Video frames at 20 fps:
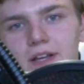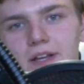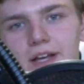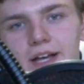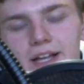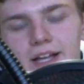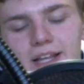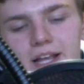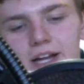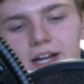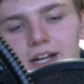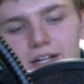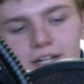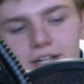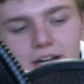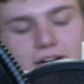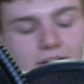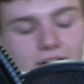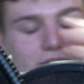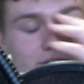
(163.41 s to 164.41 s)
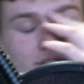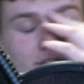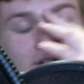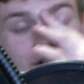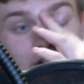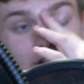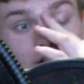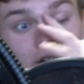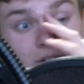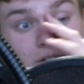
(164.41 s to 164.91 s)
And then it kind of goes
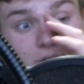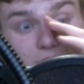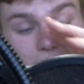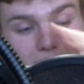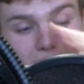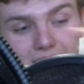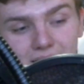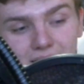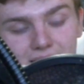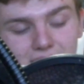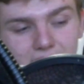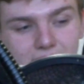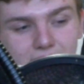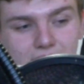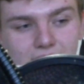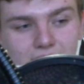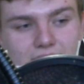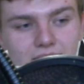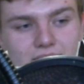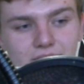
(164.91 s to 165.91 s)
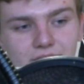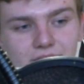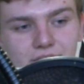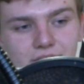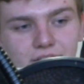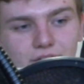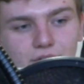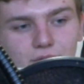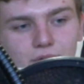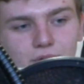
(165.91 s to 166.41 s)
along with what I said in the last
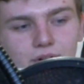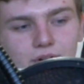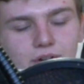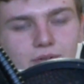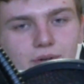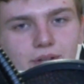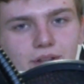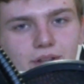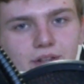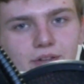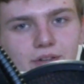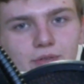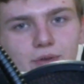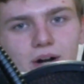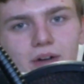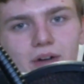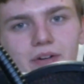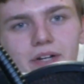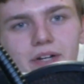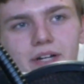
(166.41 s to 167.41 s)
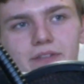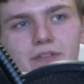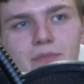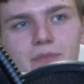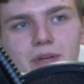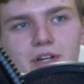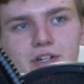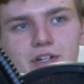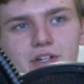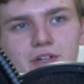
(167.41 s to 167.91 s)
video with ground
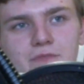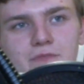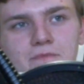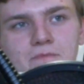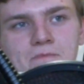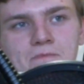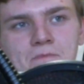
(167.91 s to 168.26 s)
deformation.